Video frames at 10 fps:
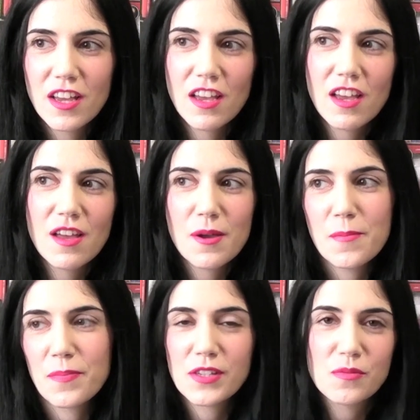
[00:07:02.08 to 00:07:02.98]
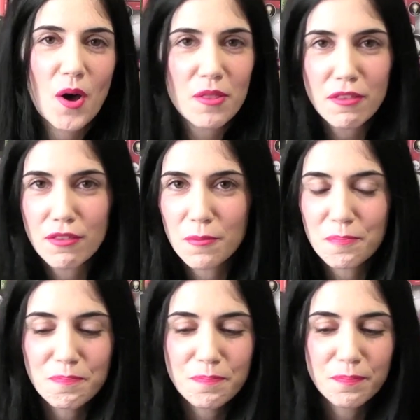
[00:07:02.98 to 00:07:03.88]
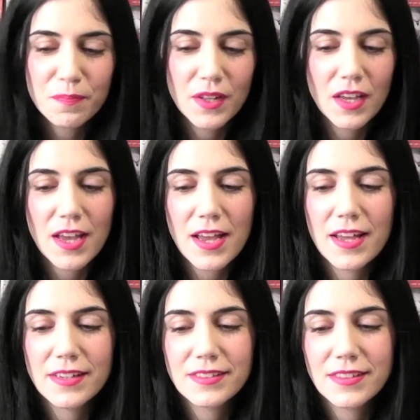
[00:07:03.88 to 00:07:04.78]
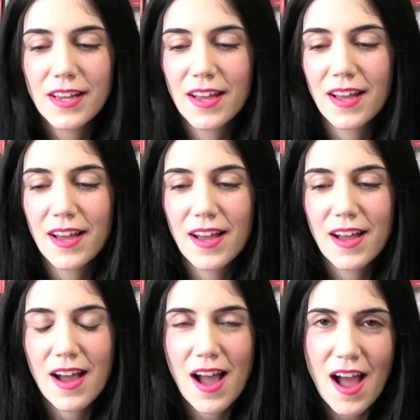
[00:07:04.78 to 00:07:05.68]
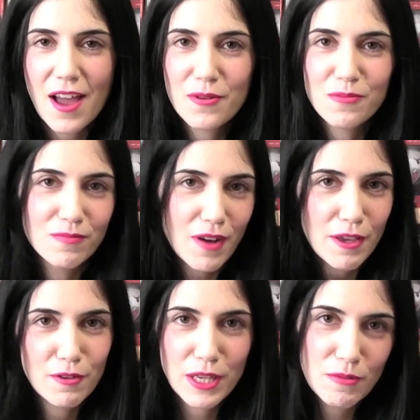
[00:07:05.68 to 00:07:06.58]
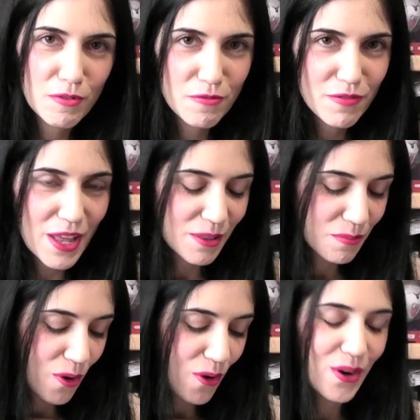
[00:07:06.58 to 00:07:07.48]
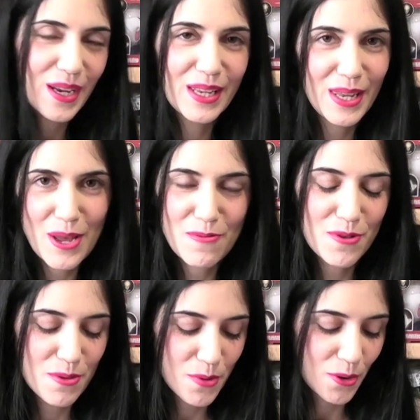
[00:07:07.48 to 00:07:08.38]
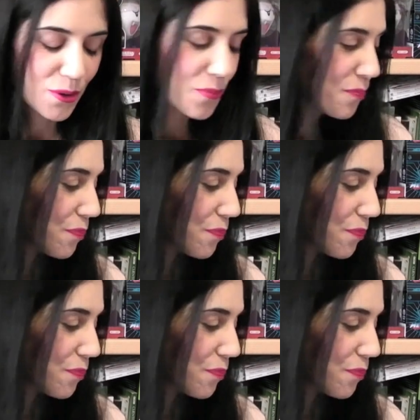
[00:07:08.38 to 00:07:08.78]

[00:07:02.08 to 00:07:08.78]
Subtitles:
this month, and I even fell more in love with the book.